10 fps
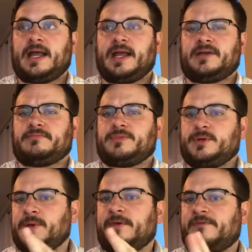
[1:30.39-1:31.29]
And
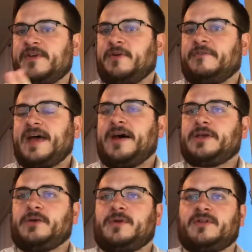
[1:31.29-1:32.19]
do you feel
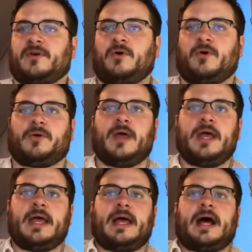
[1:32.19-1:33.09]
valued as a whole?
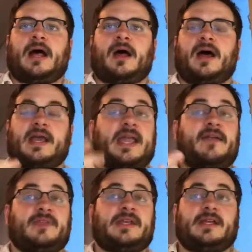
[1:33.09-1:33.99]
I
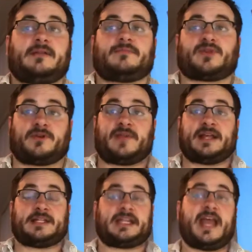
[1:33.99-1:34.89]
gave the
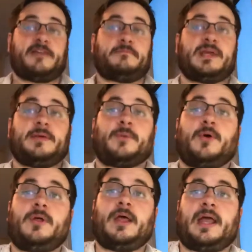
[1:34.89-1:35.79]
survey to 10
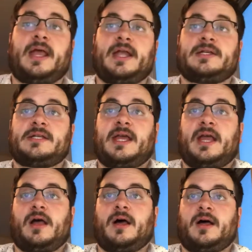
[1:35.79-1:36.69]
people, and
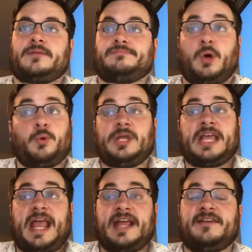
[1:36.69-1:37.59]

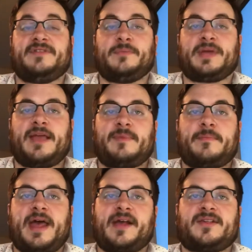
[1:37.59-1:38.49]
only 8 of them gave me
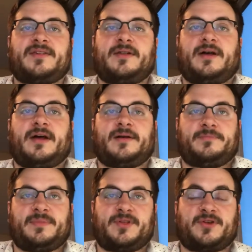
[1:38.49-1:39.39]
back
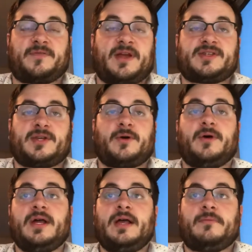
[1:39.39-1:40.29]
the survey,
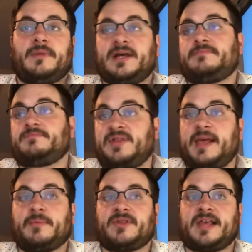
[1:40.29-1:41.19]
so my
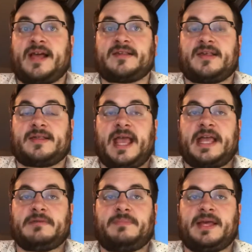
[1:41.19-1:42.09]
sample size is
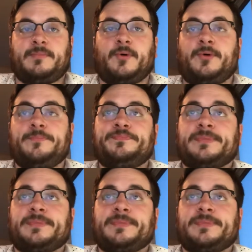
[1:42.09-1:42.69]
8 people.